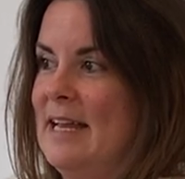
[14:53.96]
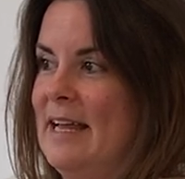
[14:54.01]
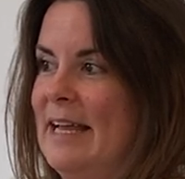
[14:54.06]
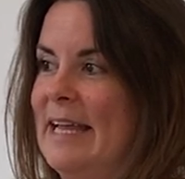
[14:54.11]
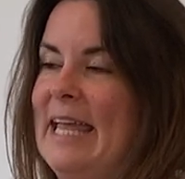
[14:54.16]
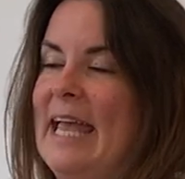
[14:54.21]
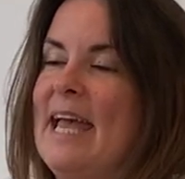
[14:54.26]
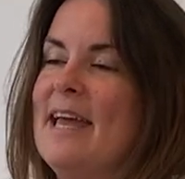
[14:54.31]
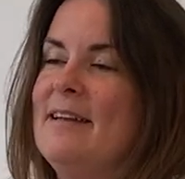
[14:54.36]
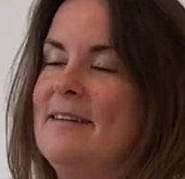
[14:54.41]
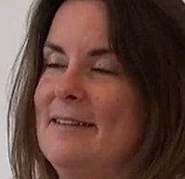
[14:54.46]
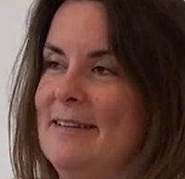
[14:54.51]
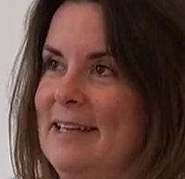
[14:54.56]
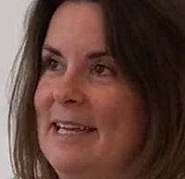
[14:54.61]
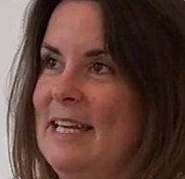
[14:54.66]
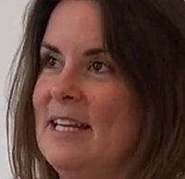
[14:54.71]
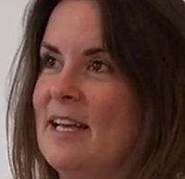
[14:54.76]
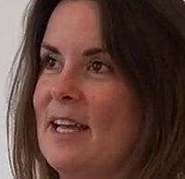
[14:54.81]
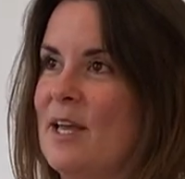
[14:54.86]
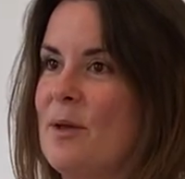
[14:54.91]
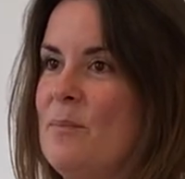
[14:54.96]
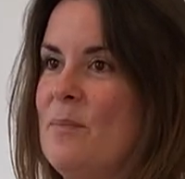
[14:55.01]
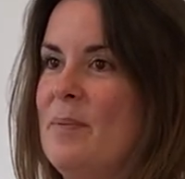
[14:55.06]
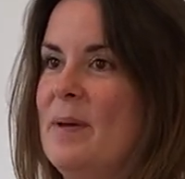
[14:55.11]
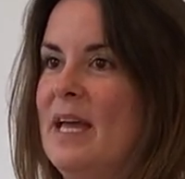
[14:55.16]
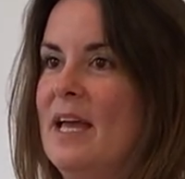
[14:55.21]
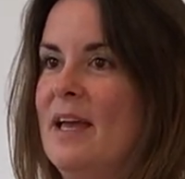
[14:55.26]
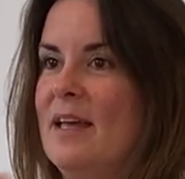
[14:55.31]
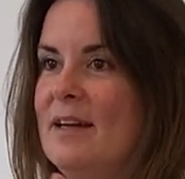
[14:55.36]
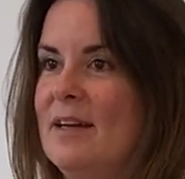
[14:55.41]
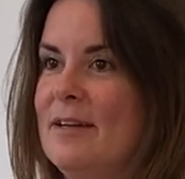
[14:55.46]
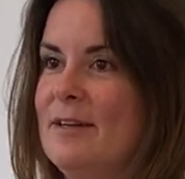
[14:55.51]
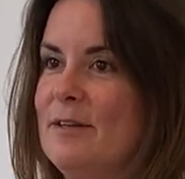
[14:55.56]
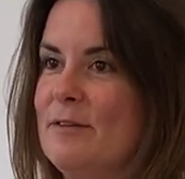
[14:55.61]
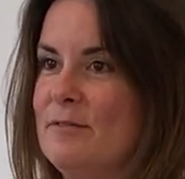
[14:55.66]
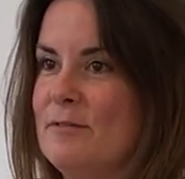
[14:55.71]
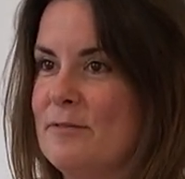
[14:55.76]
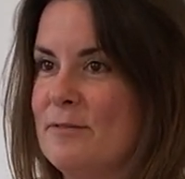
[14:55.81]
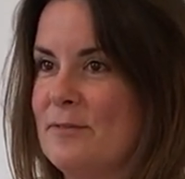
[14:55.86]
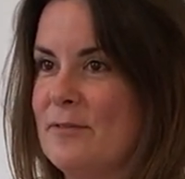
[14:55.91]
again, in a
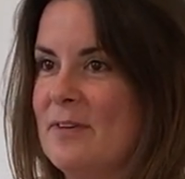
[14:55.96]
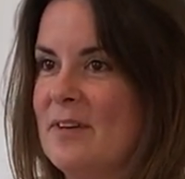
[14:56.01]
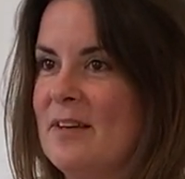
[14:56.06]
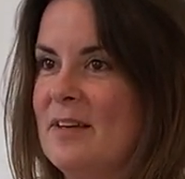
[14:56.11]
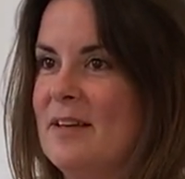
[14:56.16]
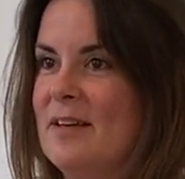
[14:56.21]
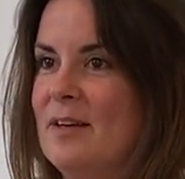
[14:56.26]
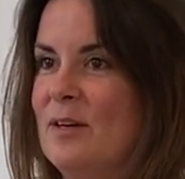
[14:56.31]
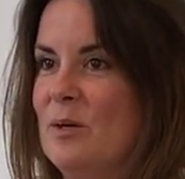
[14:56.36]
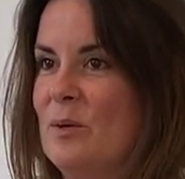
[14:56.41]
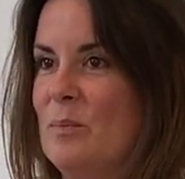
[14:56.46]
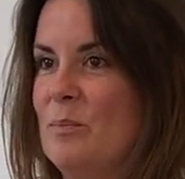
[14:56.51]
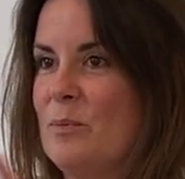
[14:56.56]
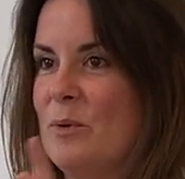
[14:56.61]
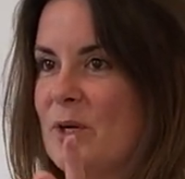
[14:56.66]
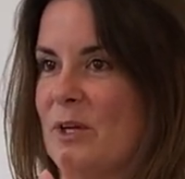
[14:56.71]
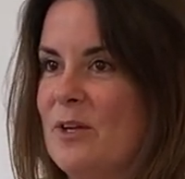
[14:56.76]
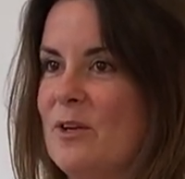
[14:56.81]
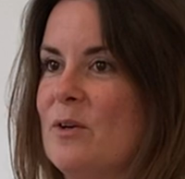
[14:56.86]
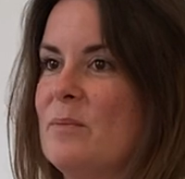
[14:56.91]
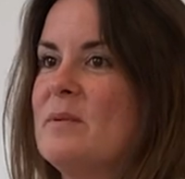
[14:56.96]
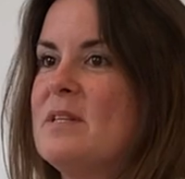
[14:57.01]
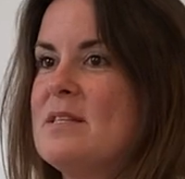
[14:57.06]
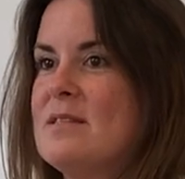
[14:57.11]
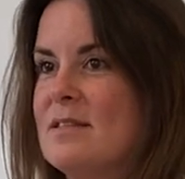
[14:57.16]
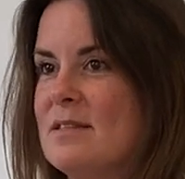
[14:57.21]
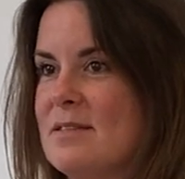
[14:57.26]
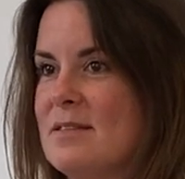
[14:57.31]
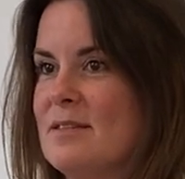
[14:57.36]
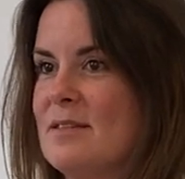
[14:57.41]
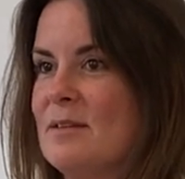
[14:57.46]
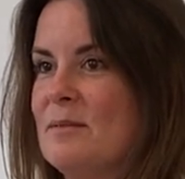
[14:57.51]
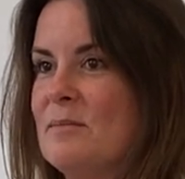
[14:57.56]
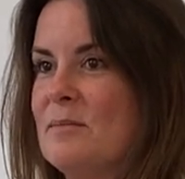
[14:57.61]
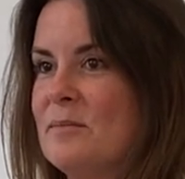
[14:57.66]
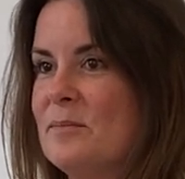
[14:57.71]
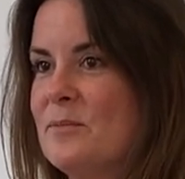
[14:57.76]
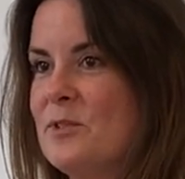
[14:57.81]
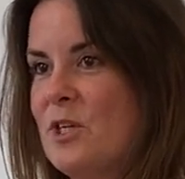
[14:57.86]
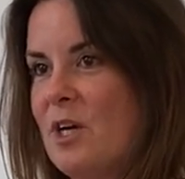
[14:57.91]
competitive procurement
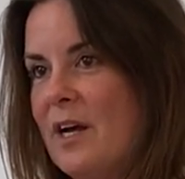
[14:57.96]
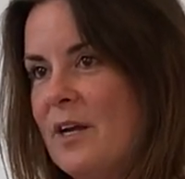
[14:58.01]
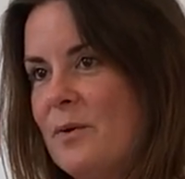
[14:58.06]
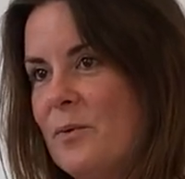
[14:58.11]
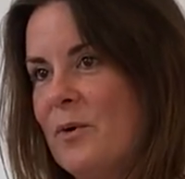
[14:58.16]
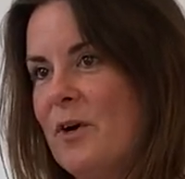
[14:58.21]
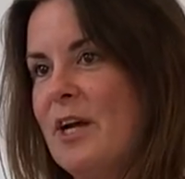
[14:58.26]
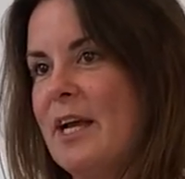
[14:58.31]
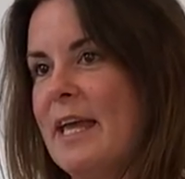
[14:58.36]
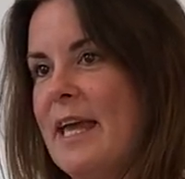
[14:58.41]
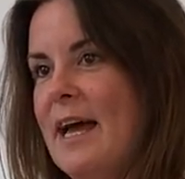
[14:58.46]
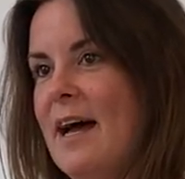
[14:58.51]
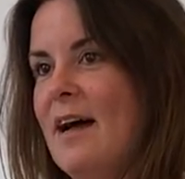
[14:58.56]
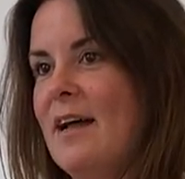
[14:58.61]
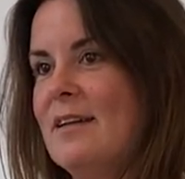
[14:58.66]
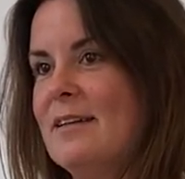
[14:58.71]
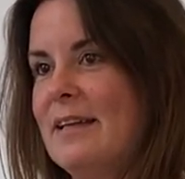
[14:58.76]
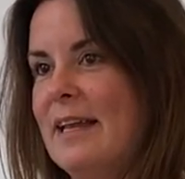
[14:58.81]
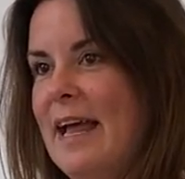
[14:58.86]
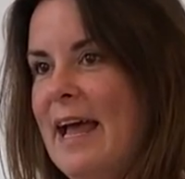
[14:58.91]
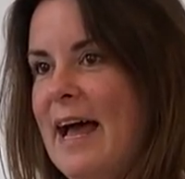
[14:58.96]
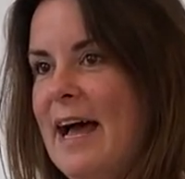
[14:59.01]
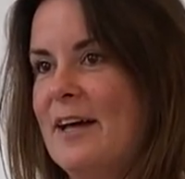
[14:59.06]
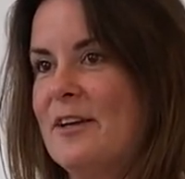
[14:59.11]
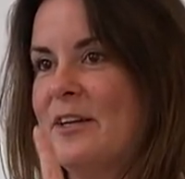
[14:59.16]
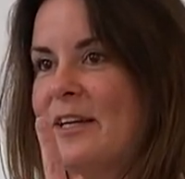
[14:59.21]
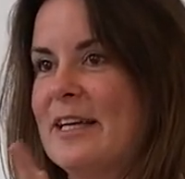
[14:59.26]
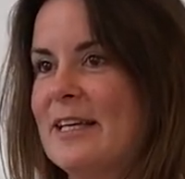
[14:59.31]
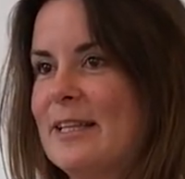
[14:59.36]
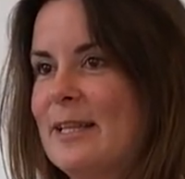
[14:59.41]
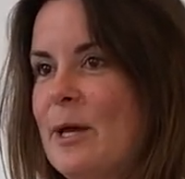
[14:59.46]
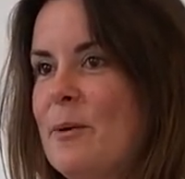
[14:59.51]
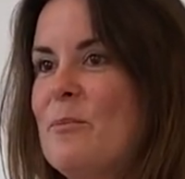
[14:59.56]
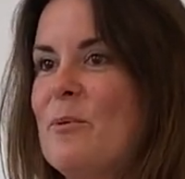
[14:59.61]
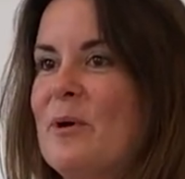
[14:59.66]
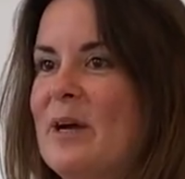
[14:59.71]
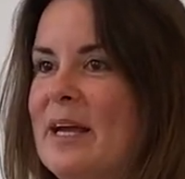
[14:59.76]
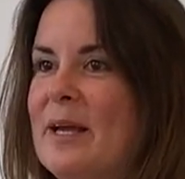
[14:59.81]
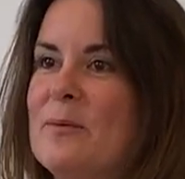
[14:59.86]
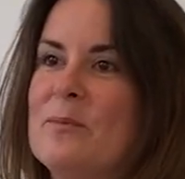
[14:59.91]
system, trying to work out how to
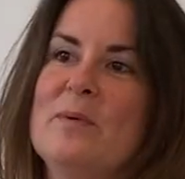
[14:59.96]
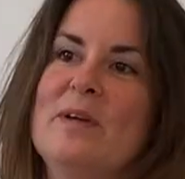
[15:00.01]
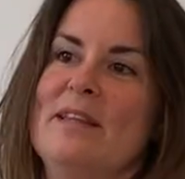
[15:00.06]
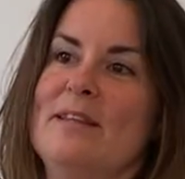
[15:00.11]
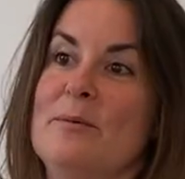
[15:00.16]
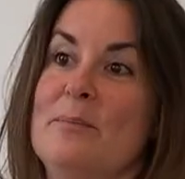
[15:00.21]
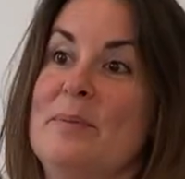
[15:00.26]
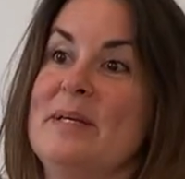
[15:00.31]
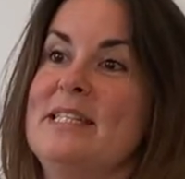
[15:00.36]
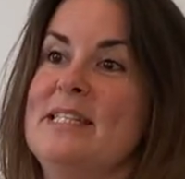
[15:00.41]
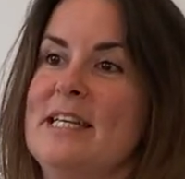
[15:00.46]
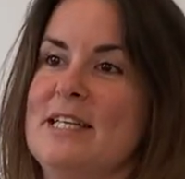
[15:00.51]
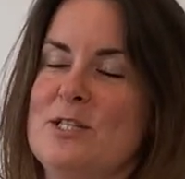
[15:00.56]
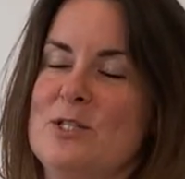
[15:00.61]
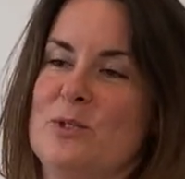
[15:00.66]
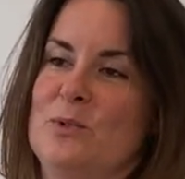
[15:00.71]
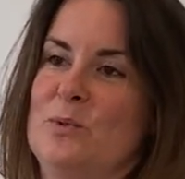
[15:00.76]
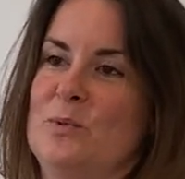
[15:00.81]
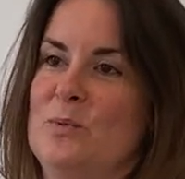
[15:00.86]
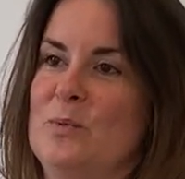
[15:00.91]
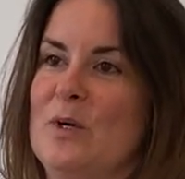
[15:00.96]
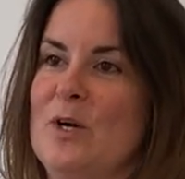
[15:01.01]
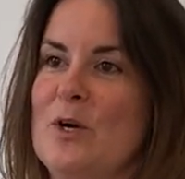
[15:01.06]
collaborate with a potential